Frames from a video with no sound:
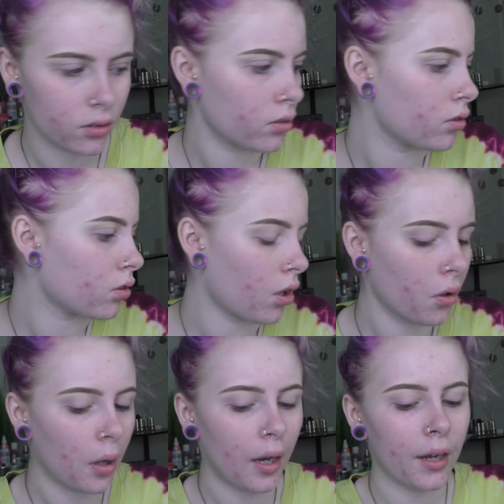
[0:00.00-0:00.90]

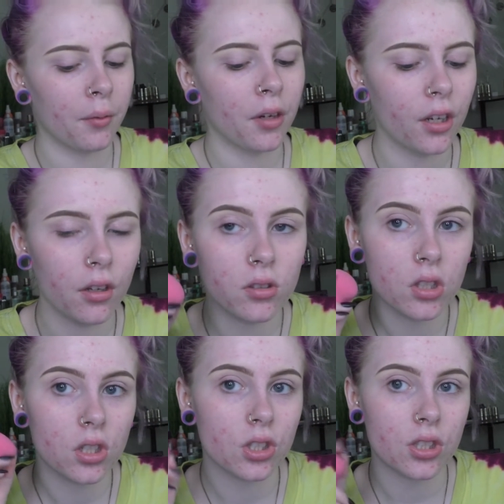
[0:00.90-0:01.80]
So I am going to use
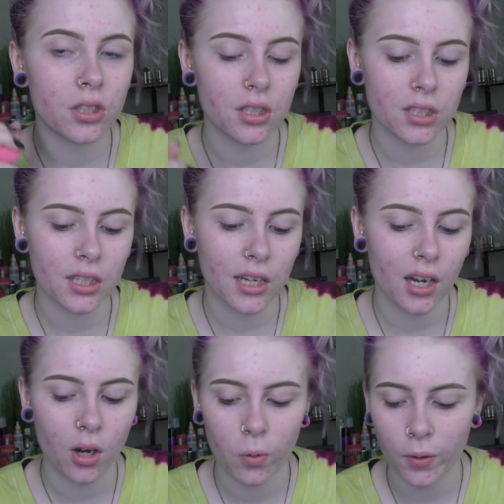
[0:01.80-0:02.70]
this just to see
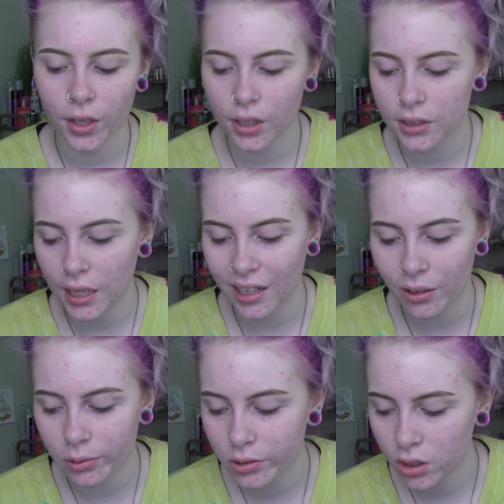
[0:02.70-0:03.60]
how it works
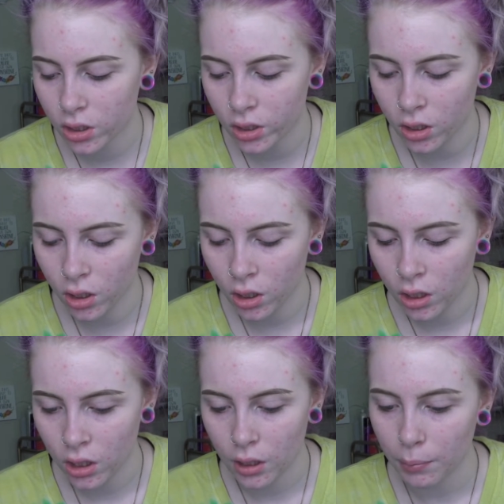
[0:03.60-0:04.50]
out,
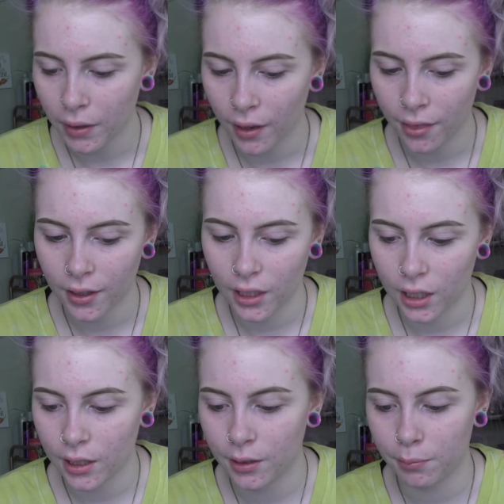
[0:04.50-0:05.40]
but I think
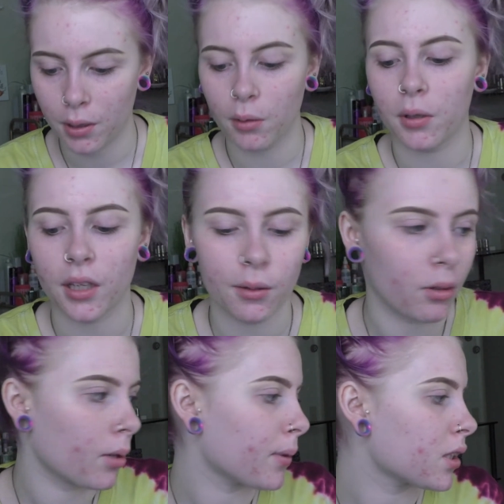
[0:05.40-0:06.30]
I probably am
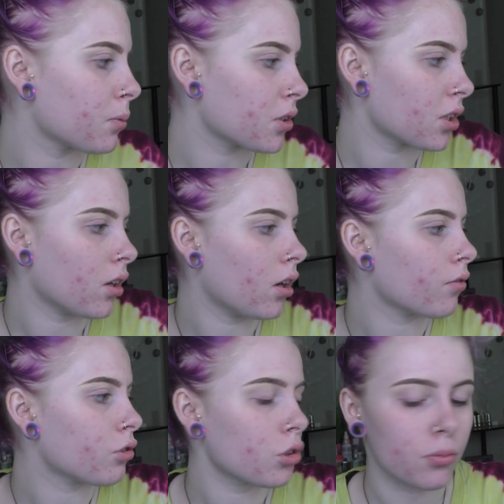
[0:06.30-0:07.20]
going to be switching
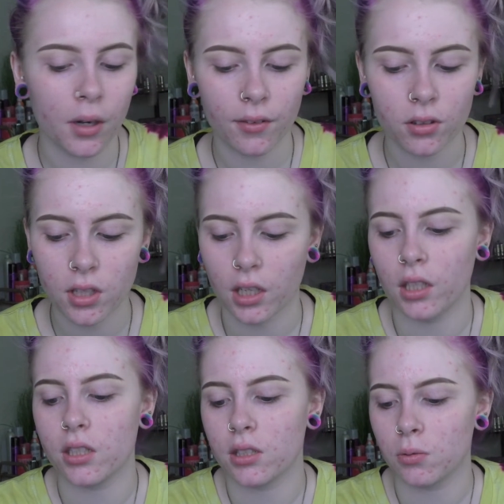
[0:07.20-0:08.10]
off to my Real
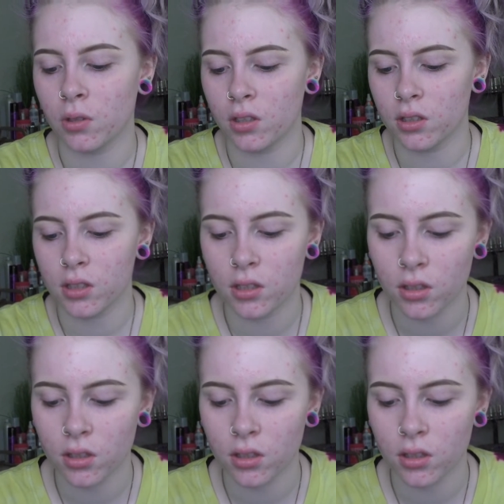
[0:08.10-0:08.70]
Techniques ones,